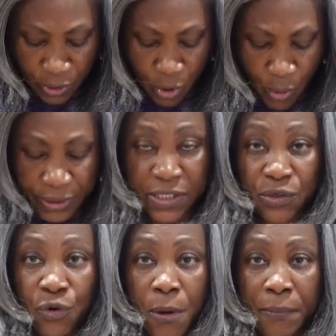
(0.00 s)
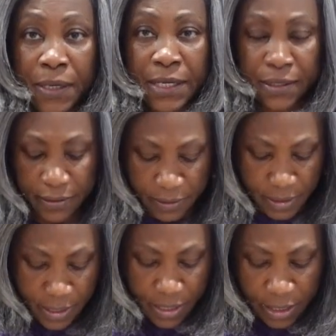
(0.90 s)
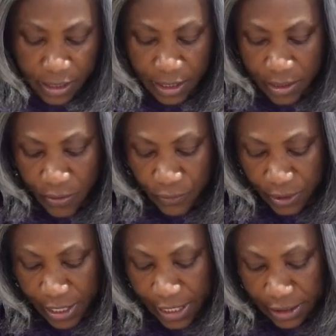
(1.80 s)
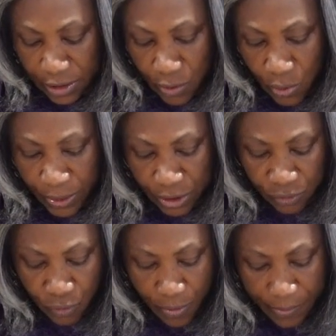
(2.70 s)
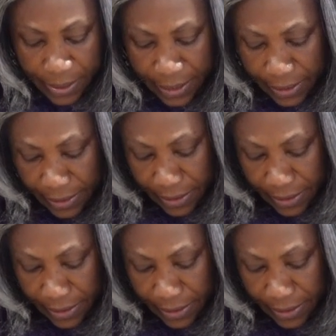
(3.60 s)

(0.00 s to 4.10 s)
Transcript: how it's crumbling. You know, you can see how it's crumbling.